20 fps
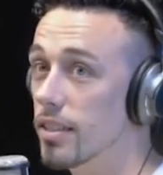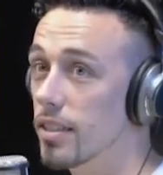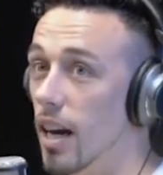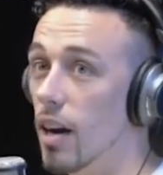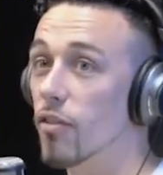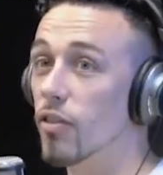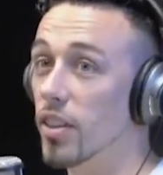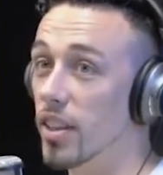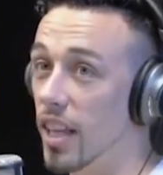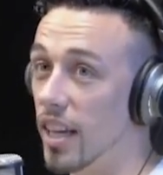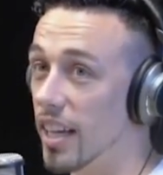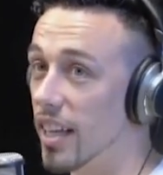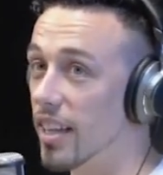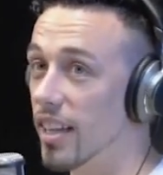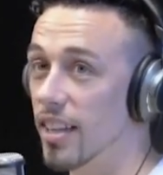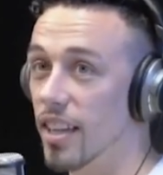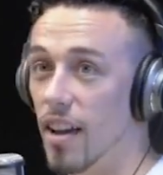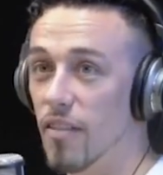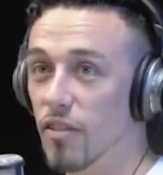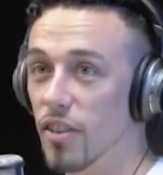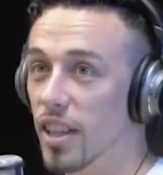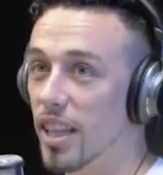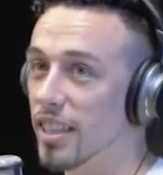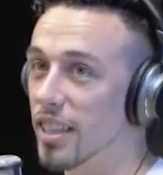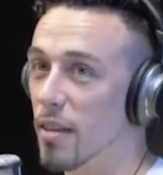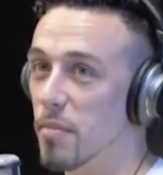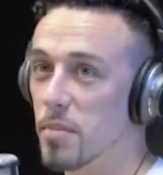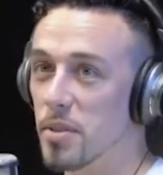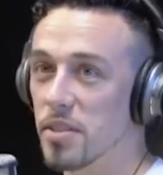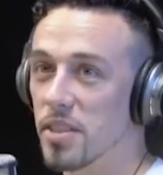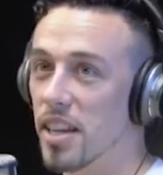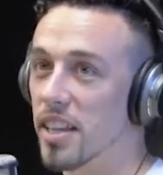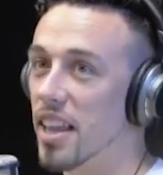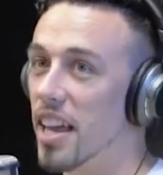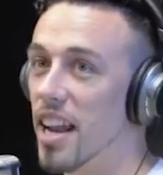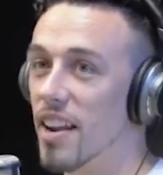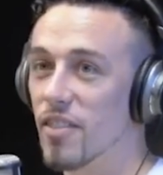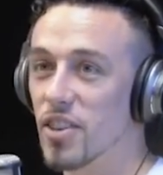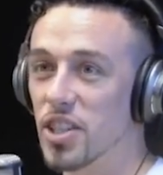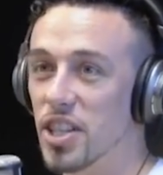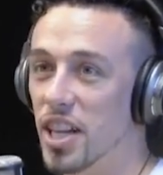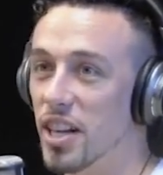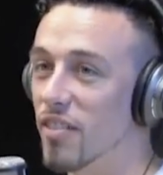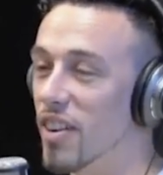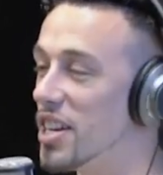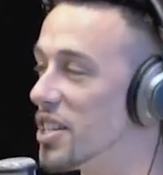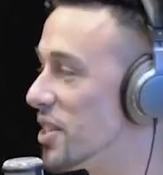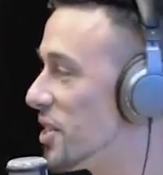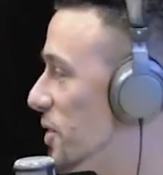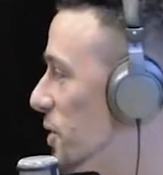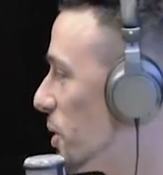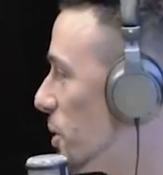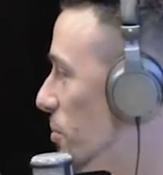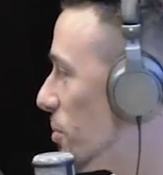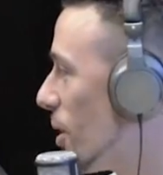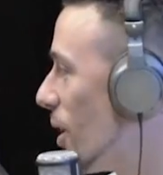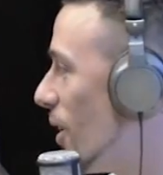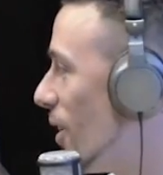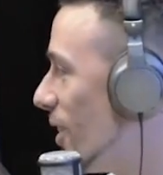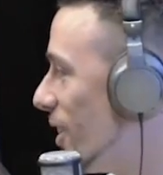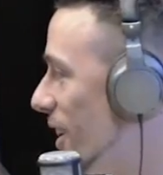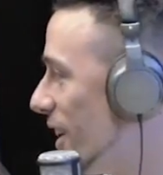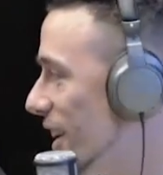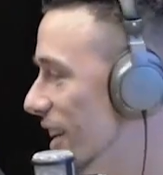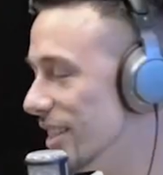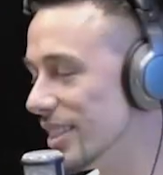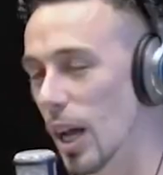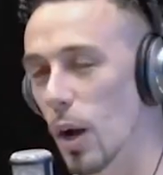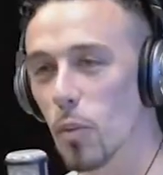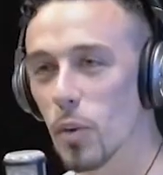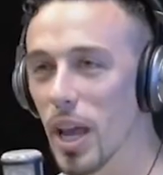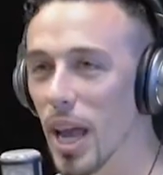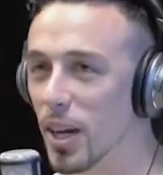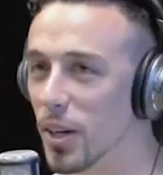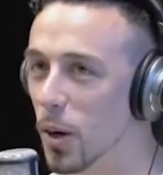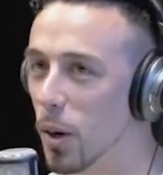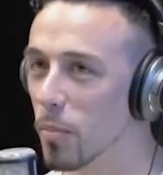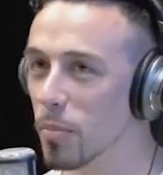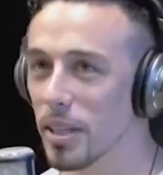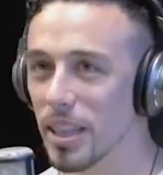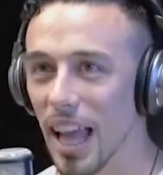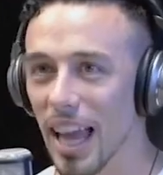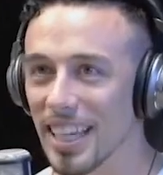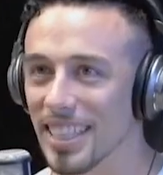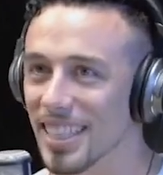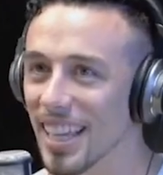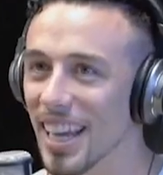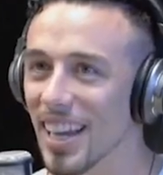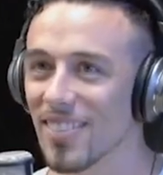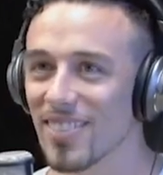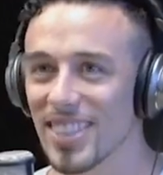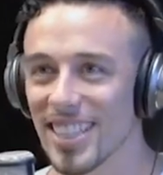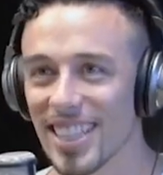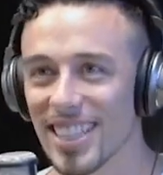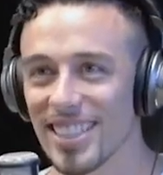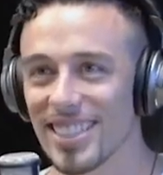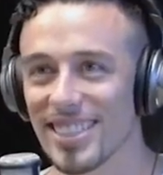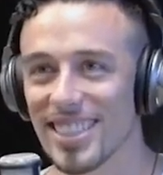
I that feel makes like, sense. I feel like they've been saying that every generation too, bro. no, we, like, we ain't gonna be like them. We ain't